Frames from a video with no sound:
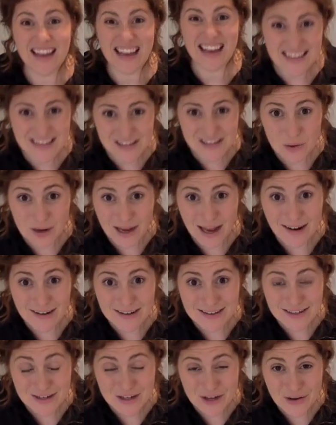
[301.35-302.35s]
Is your
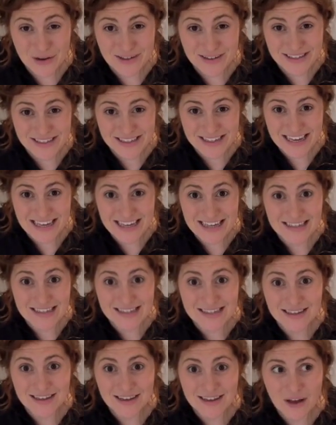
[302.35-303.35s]
character going to sneeze?
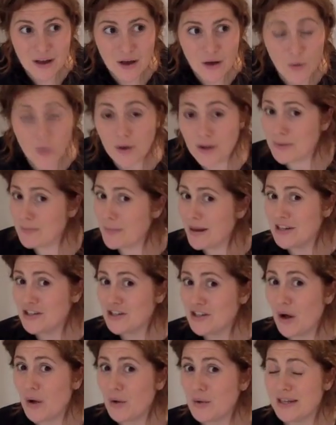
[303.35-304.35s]
Or are you going to manage
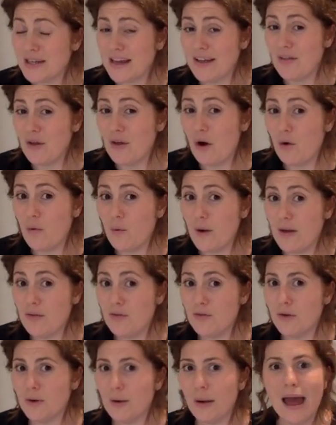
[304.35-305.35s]
to hold it in the whole way
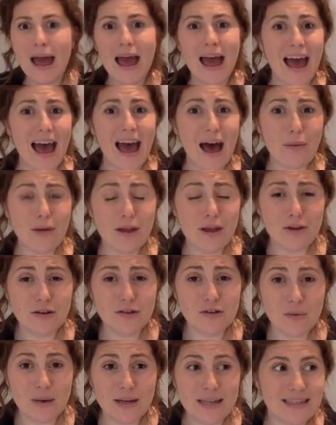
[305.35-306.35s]
through? How are you
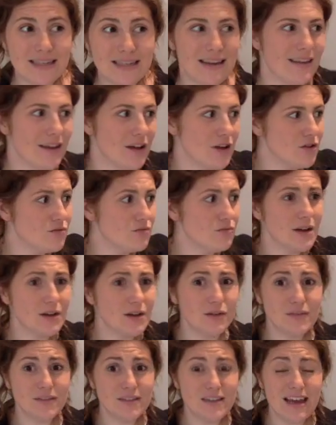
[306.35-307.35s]
going to end it? Are they going to run
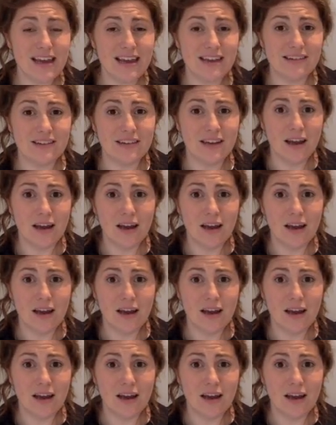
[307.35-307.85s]
off stage?